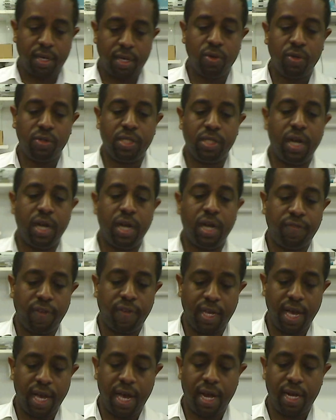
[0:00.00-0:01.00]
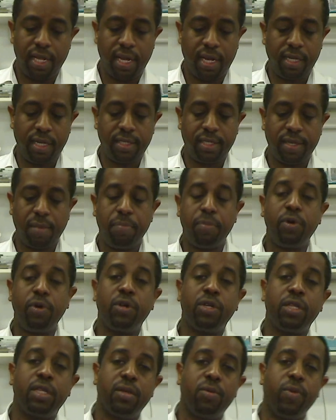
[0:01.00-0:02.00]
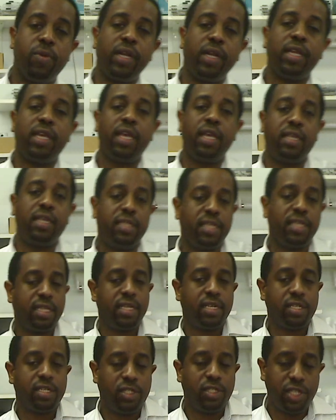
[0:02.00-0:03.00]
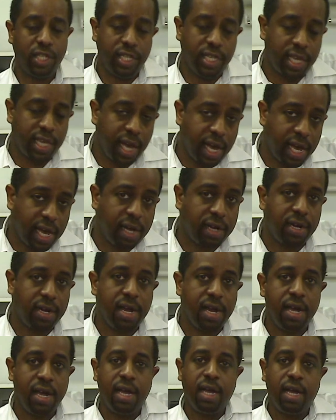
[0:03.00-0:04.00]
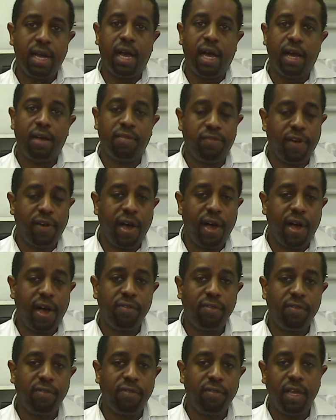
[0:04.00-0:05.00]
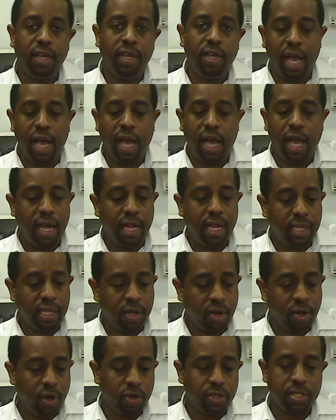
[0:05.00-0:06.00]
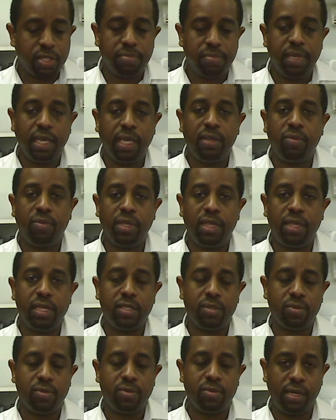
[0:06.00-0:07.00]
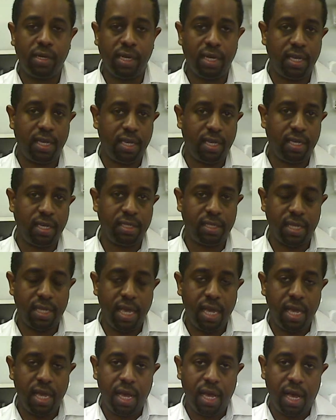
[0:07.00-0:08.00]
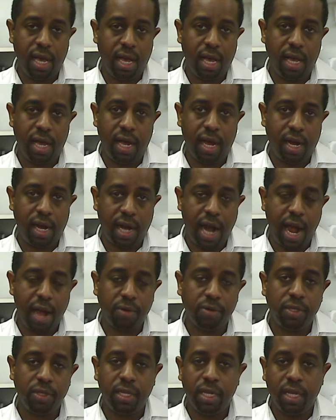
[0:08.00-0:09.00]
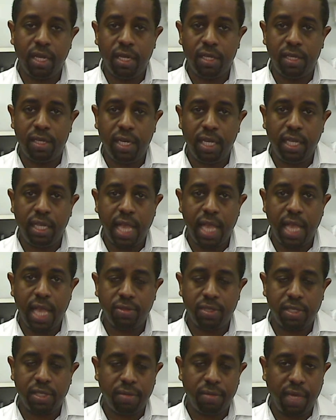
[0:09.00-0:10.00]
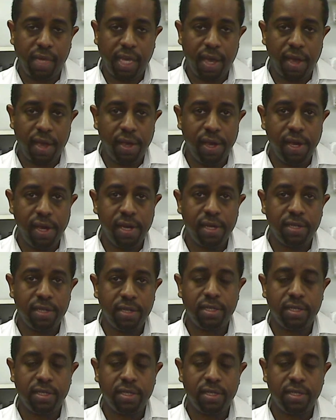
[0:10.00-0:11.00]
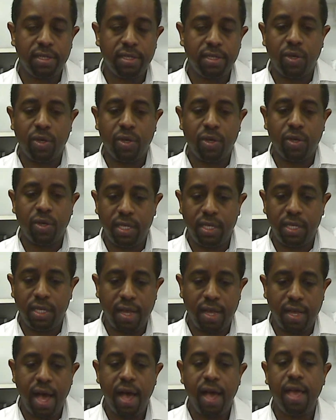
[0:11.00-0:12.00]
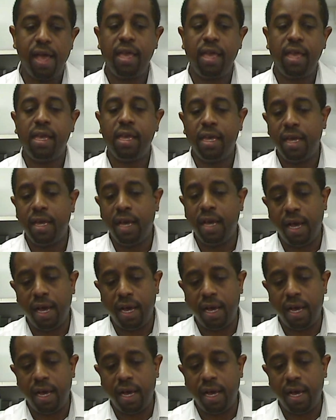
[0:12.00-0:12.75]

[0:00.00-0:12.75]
this is a good graphic card, and it supports 1 gig GDR5, and the clock speed with this one is around 3000 megahertz. So it's a high